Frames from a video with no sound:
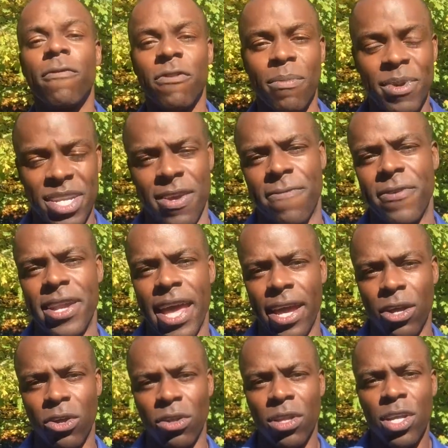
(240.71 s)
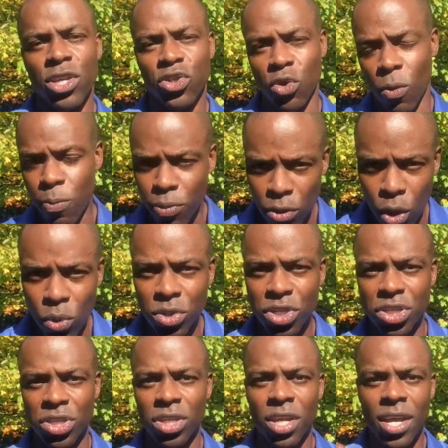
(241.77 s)
from a different angle. So
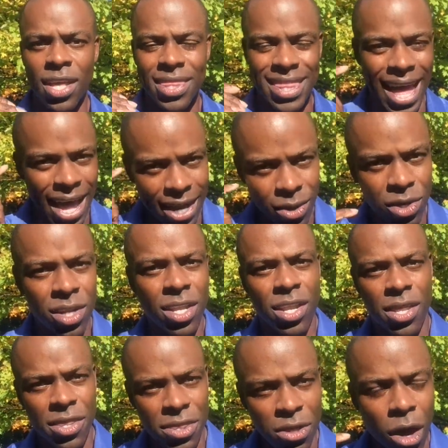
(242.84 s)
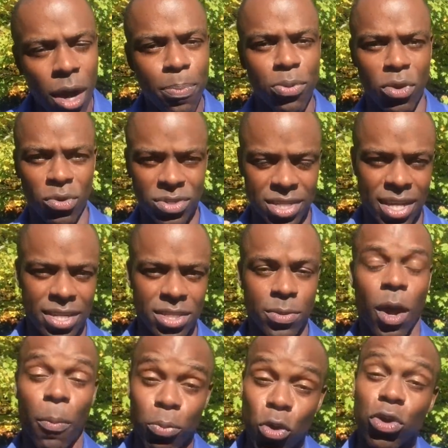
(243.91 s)
approach that thought process,
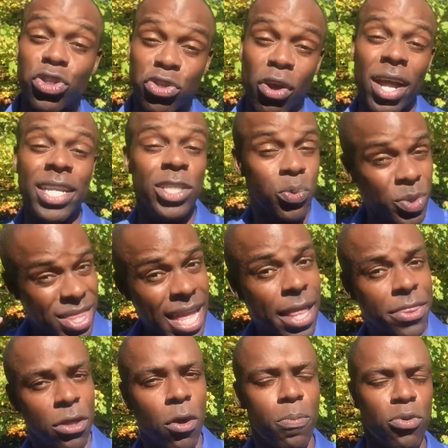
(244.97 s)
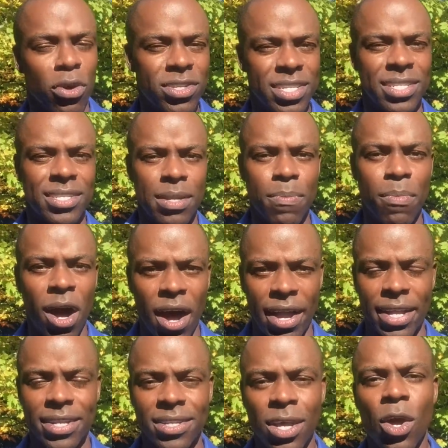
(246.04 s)
approach your audience with that thought process in
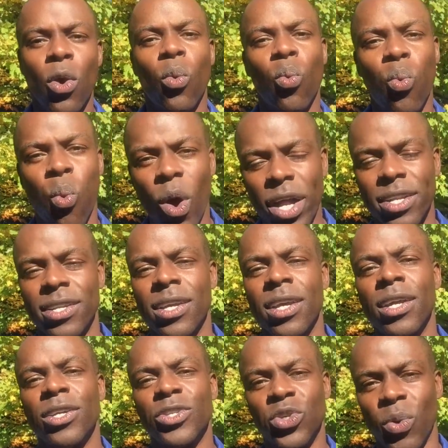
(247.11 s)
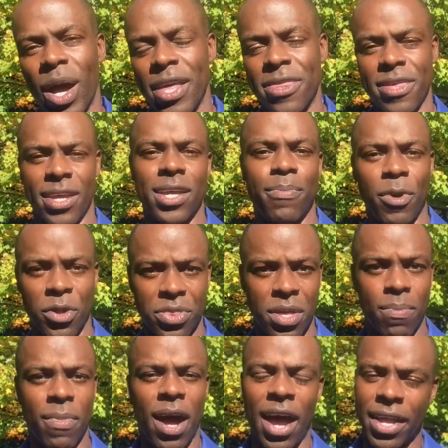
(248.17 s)
mind. What do I think about
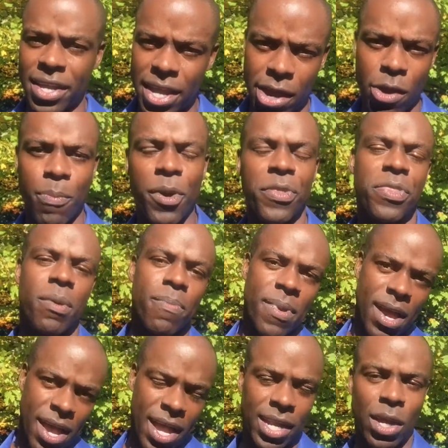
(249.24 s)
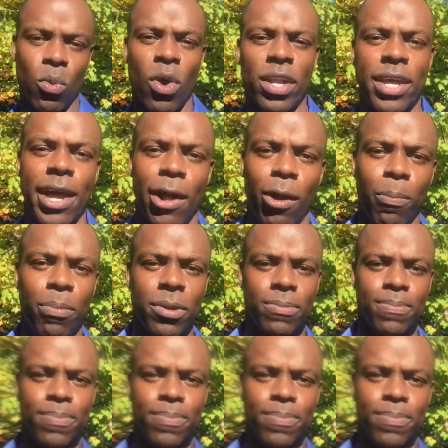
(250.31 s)
them? I care about them and I want to help.